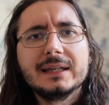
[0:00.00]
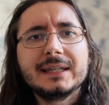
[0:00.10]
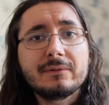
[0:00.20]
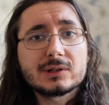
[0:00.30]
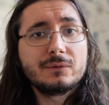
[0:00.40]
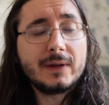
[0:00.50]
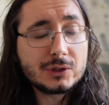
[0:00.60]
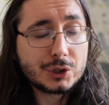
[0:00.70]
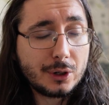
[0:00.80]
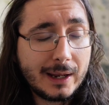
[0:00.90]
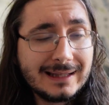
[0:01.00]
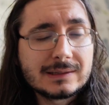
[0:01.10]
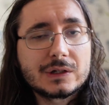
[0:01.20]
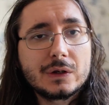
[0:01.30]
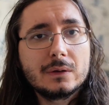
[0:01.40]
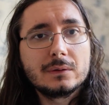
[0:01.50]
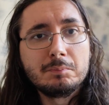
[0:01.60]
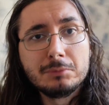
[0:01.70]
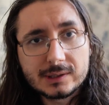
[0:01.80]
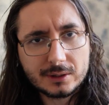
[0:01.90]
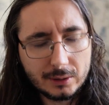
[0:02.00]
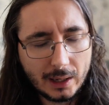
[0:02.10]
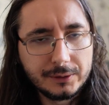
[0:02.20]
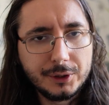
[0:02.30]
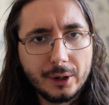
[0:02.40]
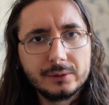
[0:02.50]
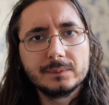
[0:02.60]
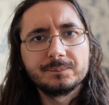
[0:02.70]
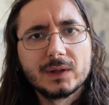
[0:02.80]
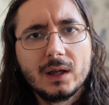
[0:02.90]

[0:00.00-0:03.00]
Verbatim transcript: never to venture into the musical unknown.